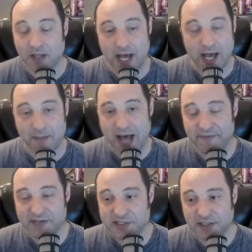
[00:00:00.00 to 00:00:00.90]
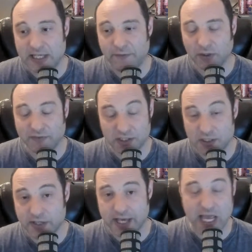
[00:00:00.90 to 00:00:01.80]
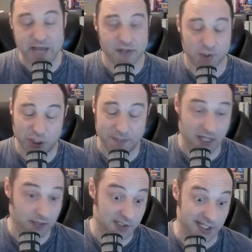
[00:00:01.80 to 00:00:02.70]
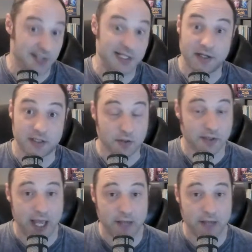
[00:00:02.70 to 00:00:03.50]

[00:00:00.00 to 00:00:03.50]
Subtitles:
Obviously, if you live in the UK, if there's a ship that sails out of the UK,